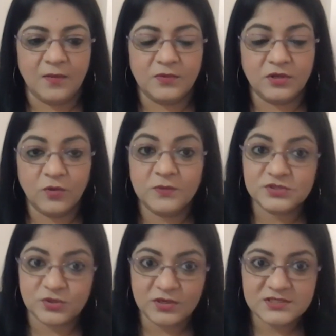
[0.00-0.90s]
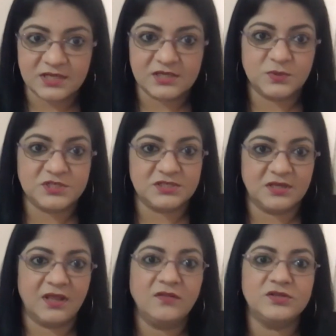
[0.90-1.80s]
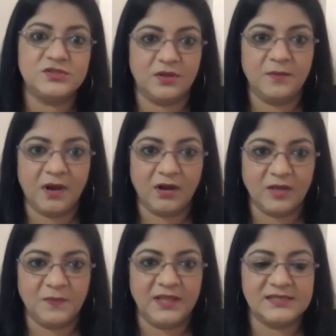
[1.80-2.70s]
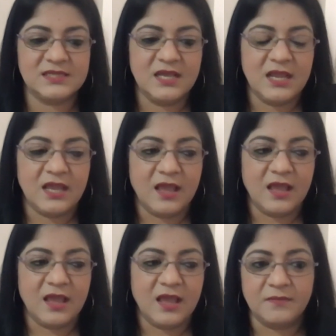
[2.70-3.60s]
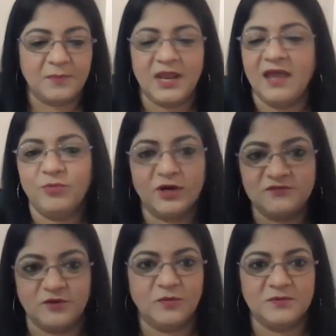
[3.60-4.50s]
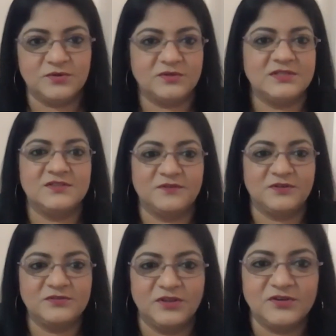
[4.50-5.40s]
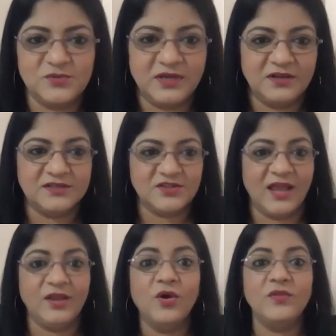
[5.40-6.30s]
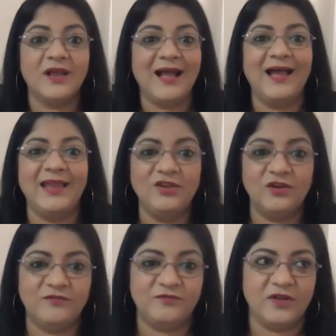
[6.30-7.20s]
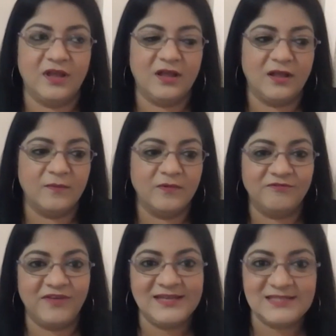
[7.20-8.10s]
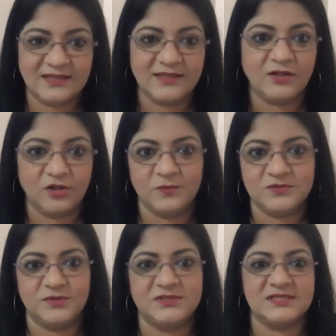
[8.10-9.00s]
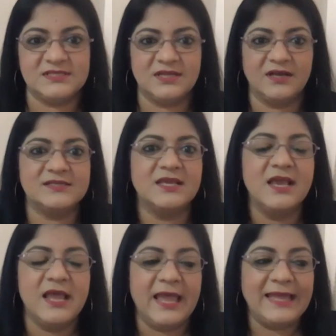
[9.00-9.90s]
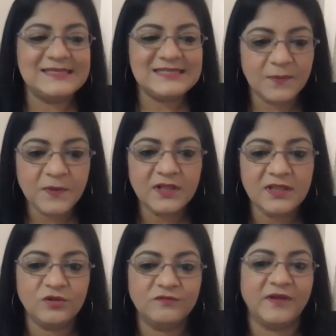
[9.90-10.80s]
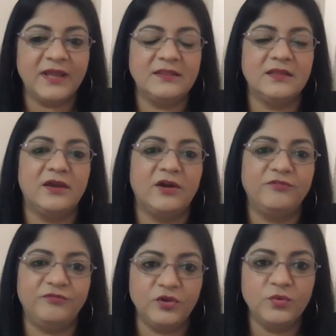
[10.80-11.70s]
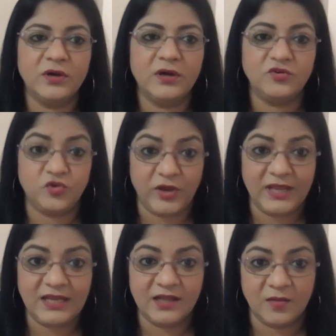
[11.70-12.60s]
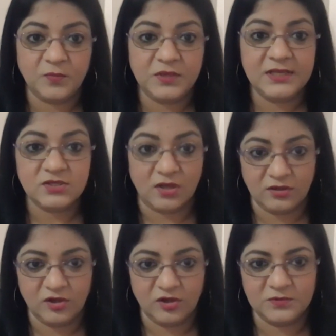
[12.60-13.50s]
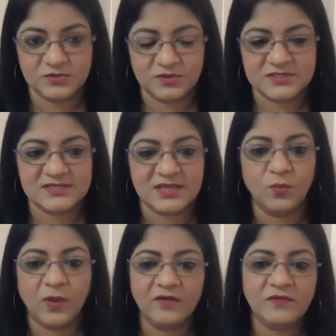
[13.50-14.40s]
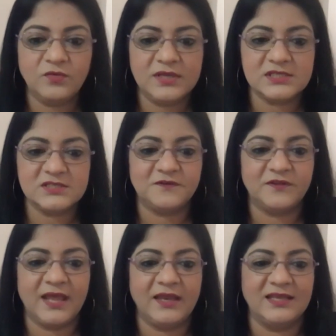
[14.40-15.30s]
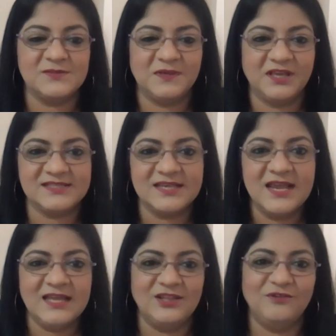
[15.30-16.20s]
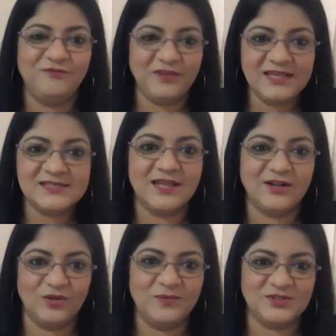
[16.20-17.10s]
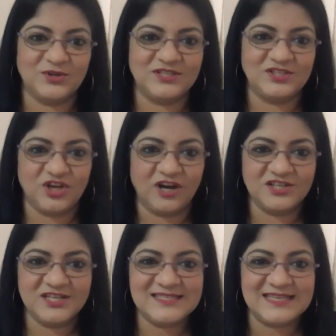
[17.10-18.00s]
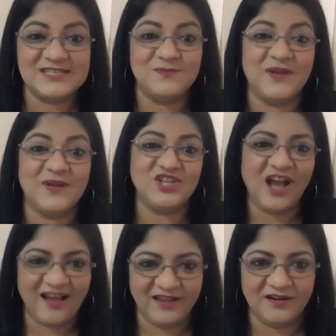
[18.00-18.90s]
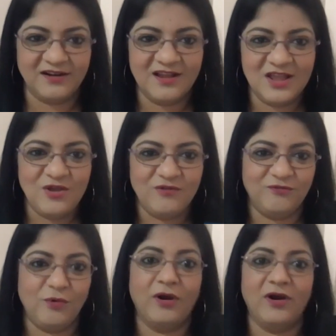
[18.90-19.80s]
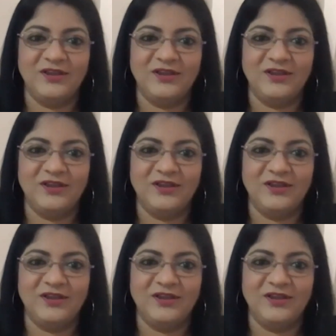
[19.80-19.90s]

Global Sources, which is another marketplace. I mean, I've worked for Global Sources for 20 years, so I know the kind of vetting that Global Sources does. And typically, you'll find that there are fewer trading companies on Global Sources. And one of the reasons for that is because the fees that Global Sources charges is much higher for